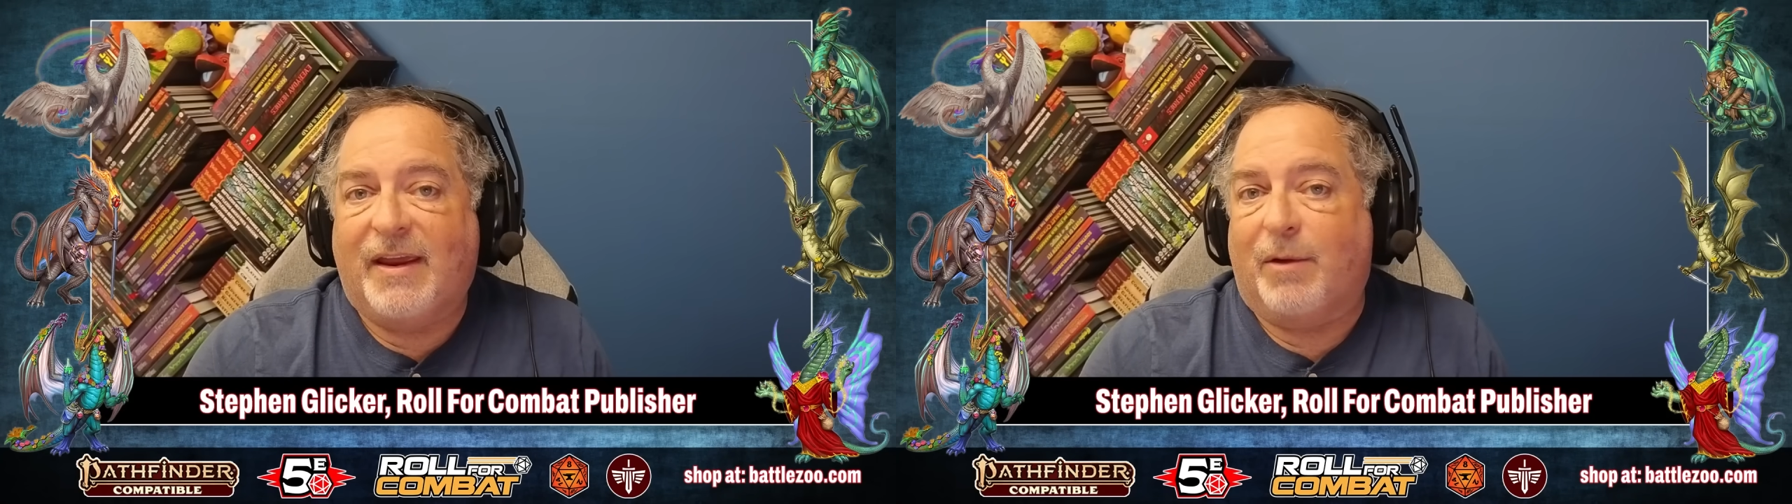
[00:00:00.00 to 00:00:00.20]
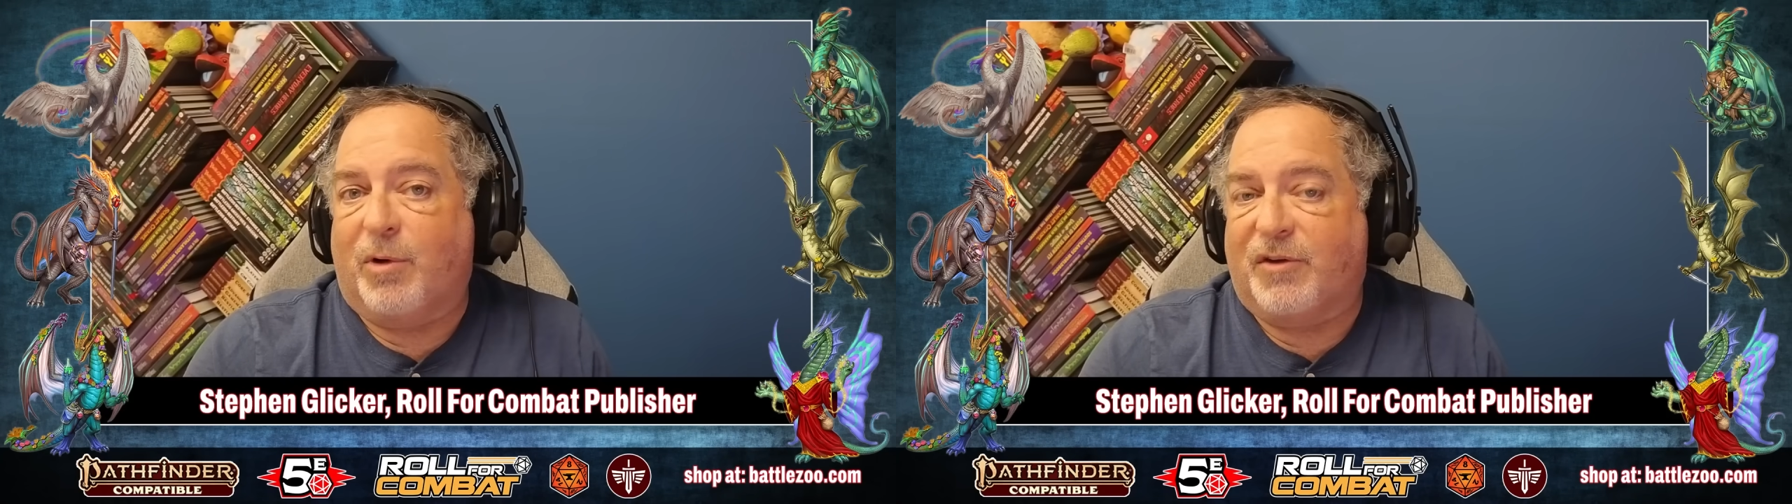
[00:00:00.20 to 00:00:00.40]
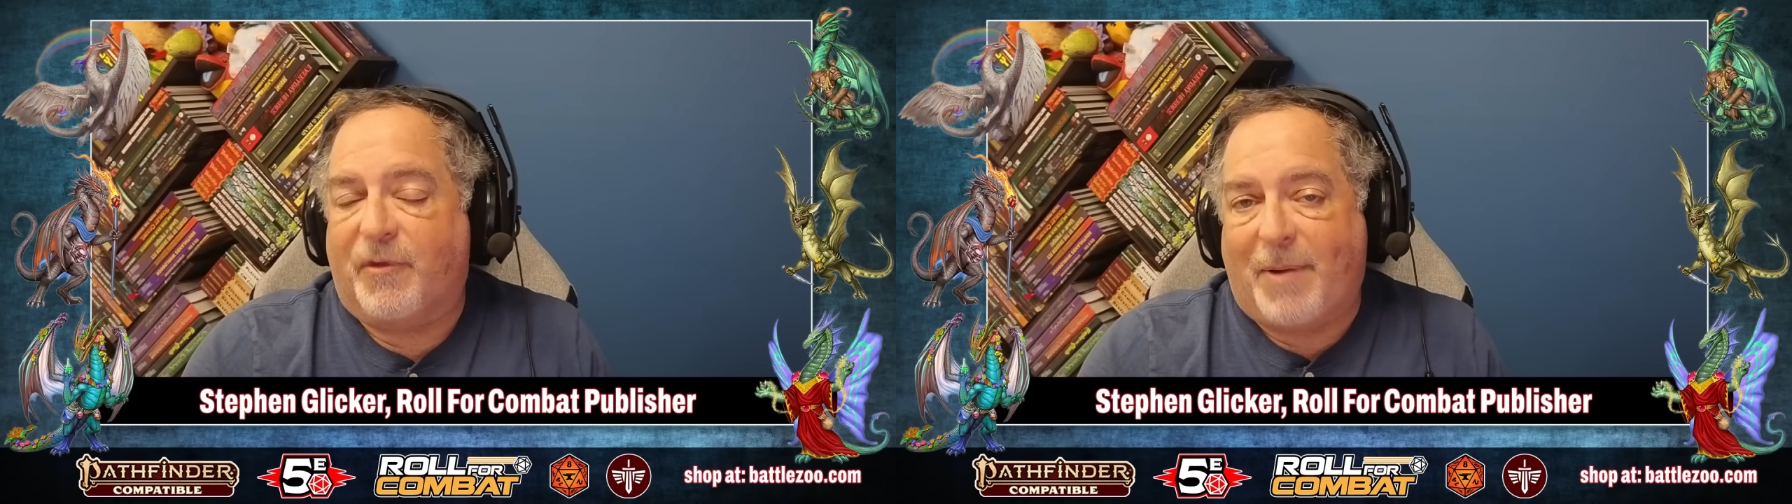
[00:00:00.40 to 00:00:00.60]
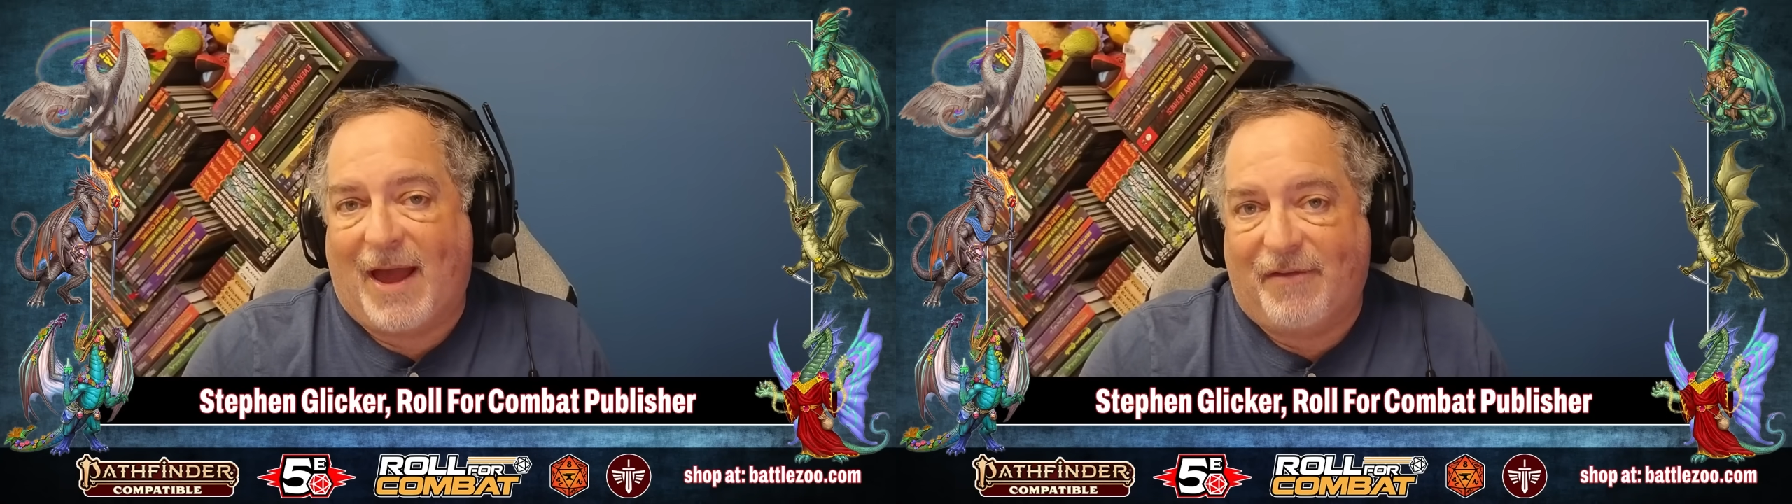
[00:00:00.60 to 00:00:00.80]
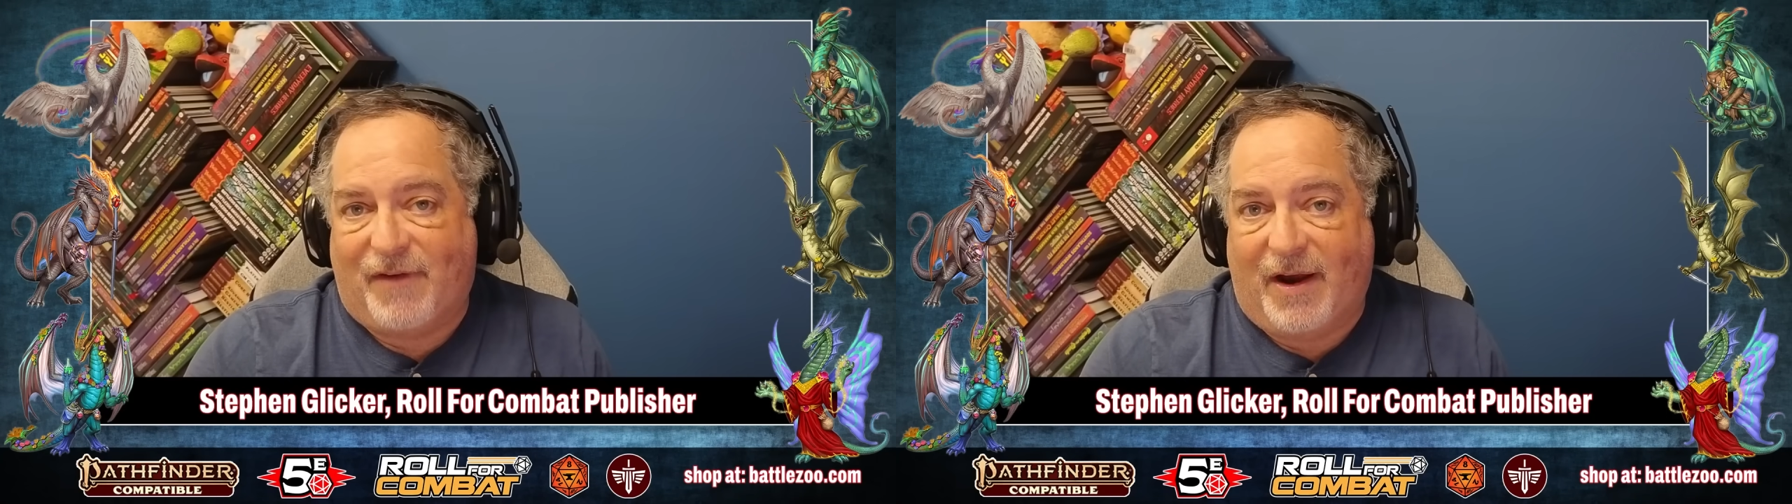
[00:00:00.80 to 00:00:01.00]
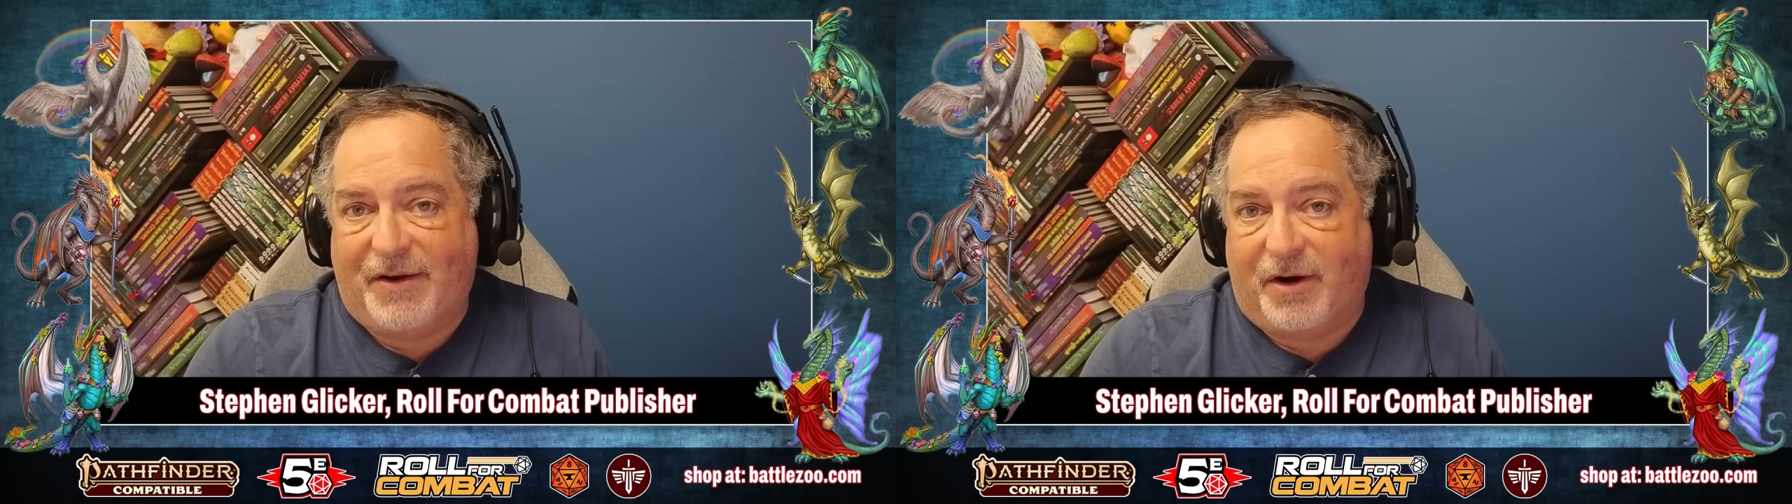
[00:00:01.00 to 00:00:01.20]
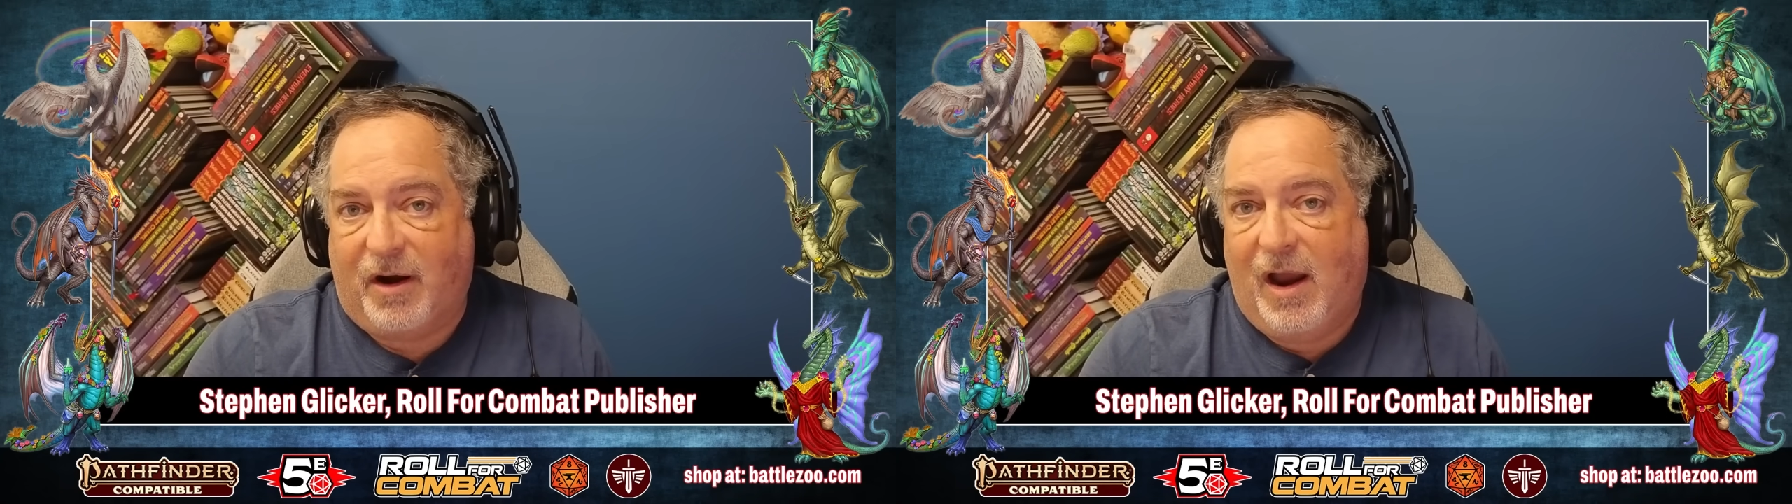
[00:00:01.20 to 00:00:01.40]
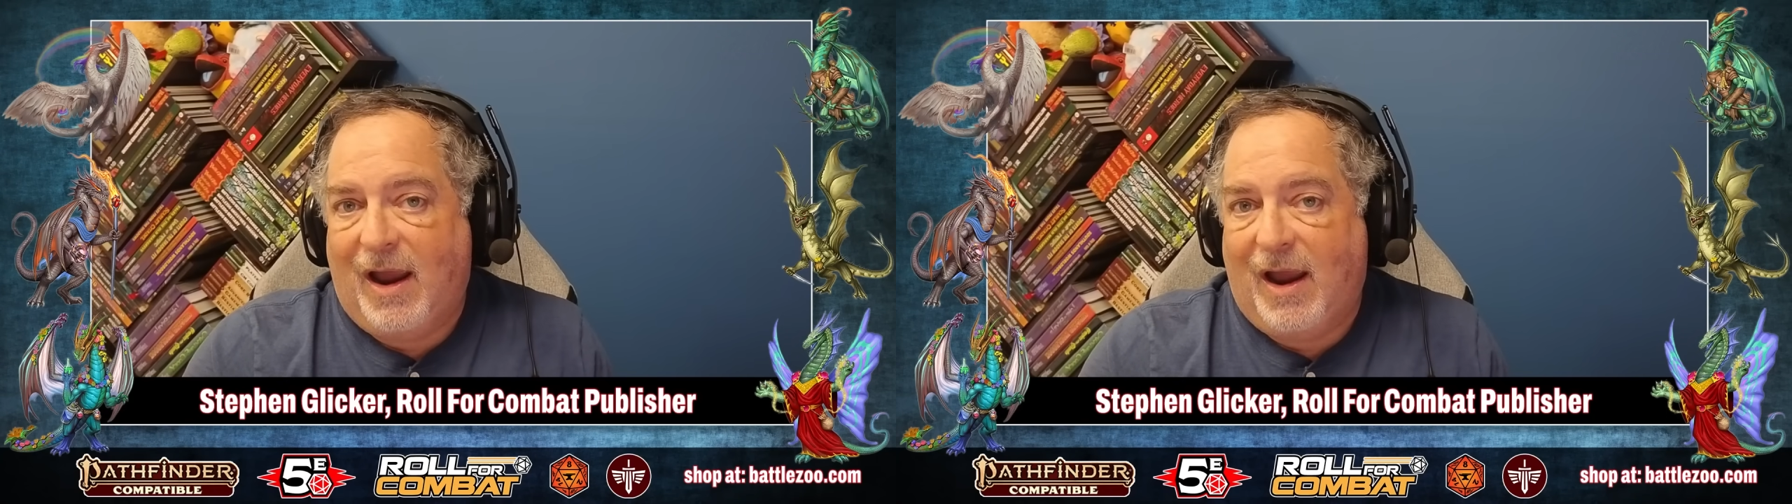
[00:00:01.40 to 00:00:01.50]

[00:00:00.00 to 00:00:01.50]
it works for Pathfinder,